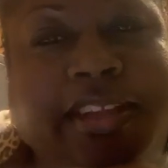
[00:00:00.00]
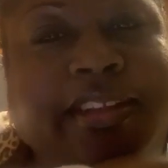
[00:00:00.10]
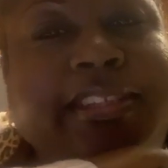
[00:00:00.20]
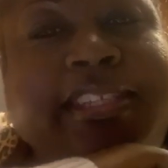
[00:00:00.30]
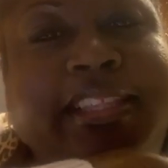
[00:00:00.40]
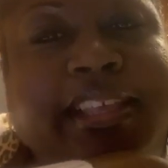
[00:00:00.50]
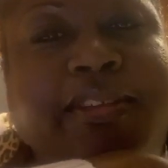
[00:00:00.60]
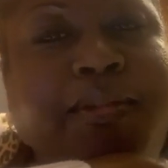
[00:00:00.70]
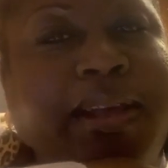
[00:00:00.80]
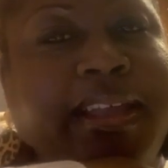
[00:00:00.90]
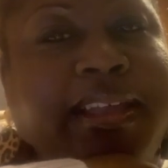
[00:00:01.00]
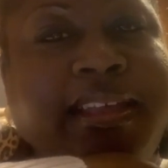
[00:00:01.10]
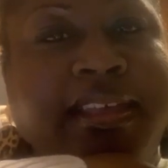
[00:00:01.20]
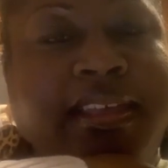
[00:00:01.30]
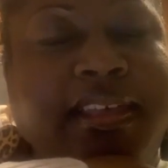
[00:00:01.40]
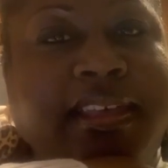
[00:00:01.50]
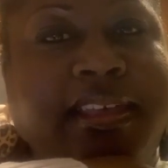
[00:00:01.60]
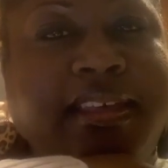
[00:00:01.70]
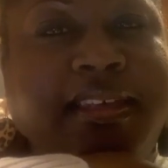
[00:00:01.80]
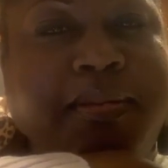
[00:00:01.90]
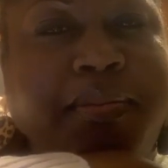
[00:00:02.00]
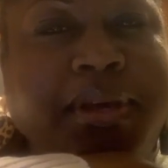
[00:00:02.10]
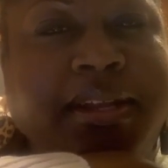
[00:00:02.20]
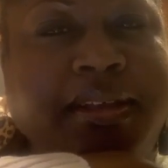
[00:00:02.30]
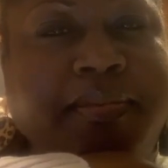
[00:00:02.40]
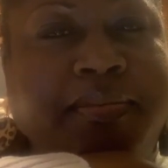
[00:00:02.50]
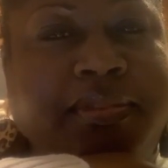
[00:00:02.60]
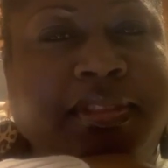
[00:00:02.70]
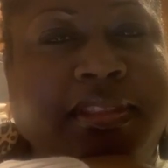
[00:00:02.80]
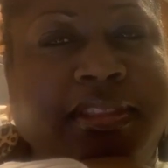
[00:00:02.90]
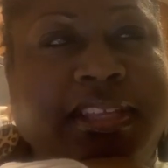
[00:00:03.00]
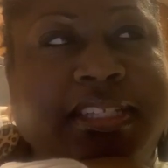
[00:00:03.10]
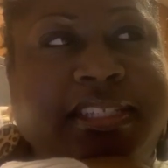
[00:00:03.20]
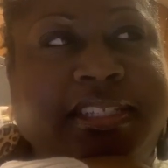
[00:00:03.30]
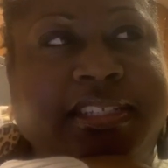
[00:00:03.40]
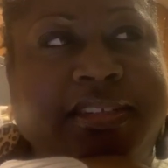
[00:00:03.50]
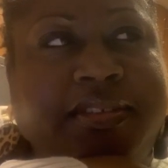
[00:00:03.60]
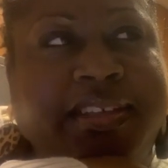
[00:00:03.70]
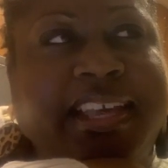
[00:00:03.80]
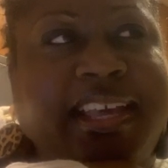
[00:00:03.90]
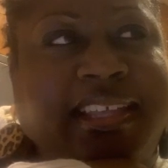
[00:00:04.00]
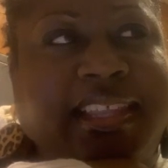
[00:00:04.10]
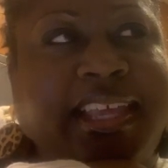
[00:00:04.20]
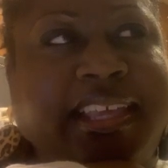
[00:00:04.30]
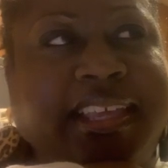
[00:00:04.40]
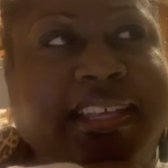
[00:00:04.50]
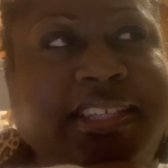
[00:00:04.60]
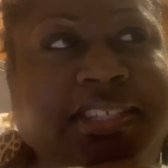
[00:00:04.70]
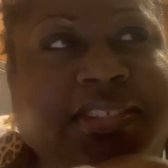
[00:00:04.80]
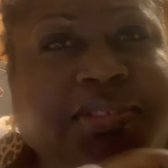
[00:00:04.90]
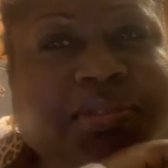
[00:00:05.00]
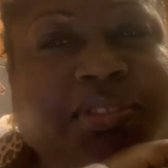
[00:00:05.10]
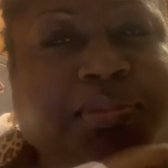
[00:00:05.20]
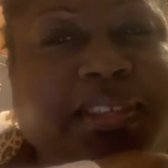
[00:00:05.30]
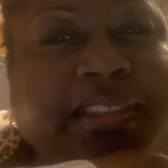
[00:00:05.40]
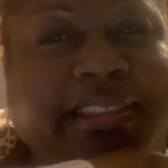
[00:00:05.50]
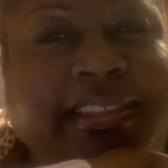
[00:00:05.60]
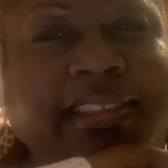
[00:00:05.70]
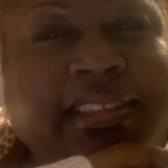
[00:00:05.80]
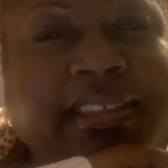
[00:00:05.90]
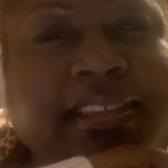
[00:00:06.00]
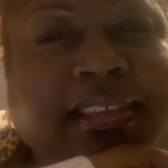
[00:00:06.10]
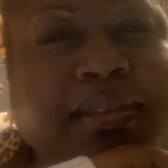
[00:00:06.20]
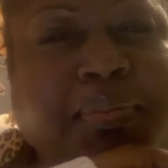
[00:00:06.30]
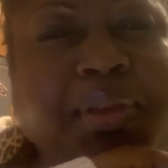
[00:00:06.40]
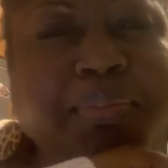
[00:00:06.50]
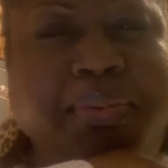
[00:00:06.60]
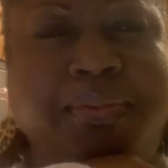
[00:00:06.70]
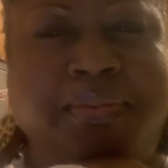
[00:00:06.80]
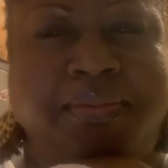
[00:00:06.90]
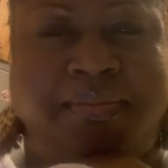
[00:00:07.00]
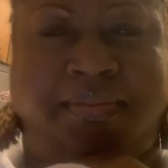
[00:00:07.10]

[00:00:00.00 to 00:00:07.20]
They're gonna take that away, but they still got like issues with people